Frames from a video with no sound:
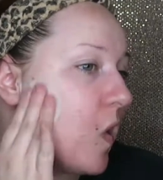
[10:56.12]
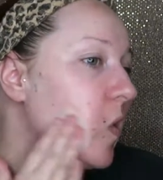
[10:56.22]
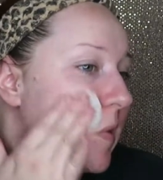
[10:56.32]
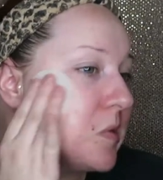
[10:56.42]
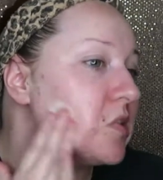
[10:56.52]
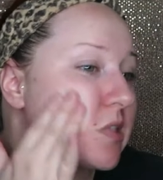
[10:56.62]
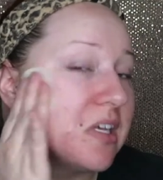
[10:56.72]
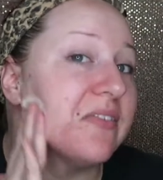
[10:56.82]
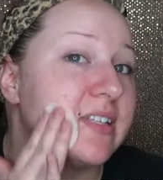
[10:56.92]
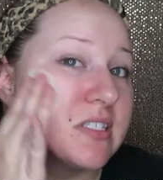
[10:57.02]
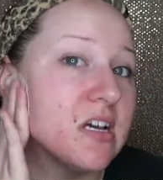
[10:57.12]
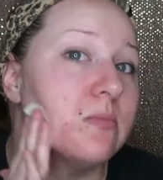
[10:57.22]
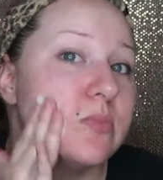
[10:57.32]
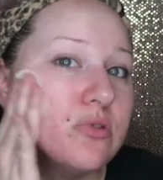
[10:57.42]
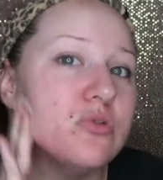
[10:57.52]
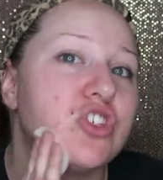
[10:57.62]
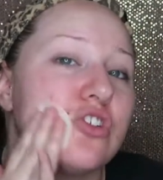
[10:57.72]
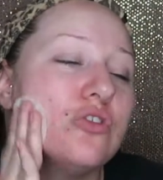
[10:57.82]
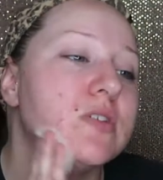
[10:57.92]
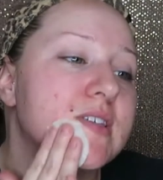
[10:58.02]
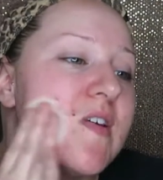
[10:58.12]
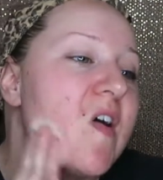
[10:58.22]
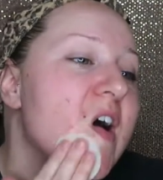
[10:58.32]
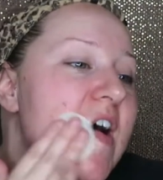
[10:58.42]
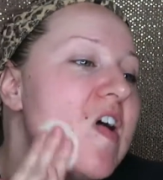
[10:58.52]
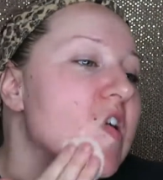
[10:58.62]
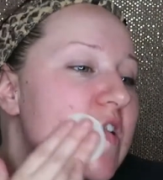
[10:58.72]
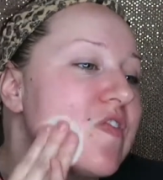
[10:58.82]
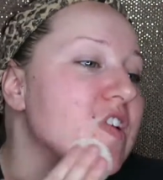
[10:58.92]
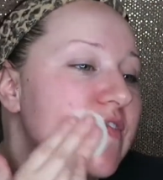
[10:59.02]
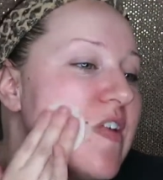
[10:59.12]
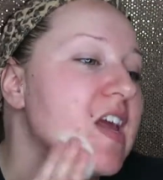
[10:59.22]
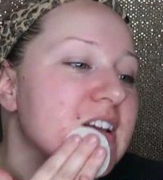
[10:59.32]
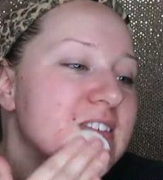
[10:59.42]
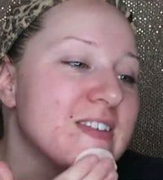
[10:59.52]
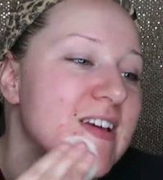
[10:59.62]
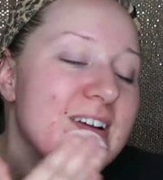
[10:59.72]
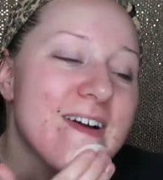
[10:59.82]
and just give it some circles all over your face,